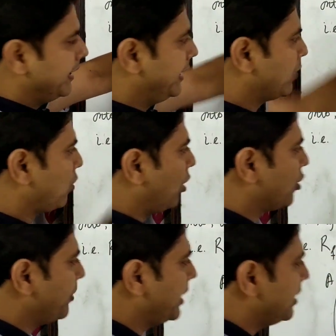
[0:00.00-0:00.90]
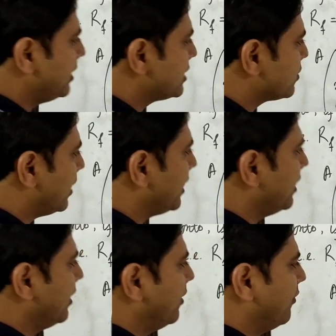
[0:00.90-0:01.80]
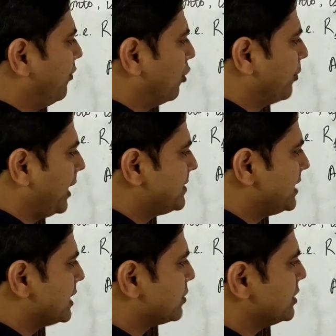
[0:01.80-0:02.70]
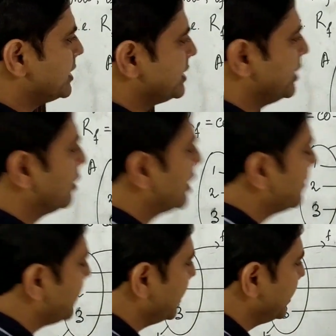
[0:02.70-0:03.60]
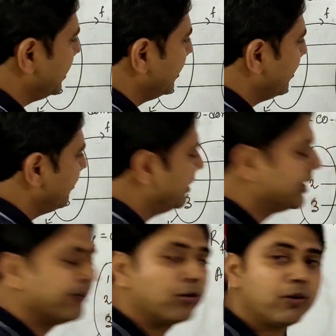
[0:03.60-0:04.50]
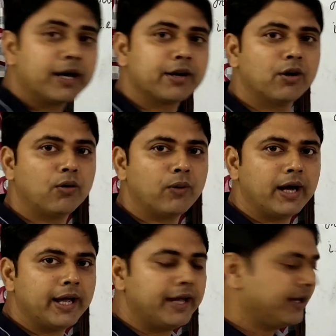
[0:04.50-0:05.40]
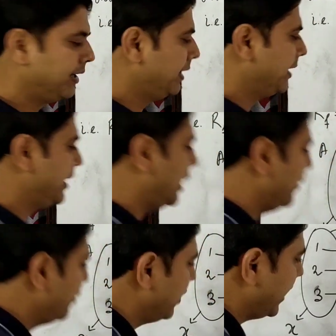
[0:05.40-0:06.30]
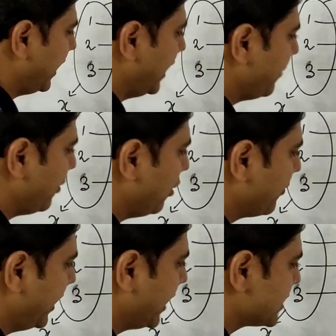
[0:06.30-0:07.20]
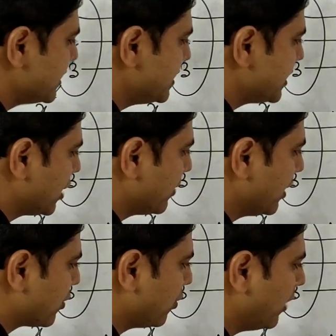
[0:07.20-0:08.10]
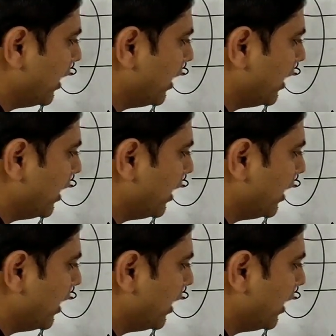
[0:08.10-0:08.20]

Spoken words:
And codomain is what? 4, 5, 6, which is denoted by the variable what? Y. Therefore, f of x is equal to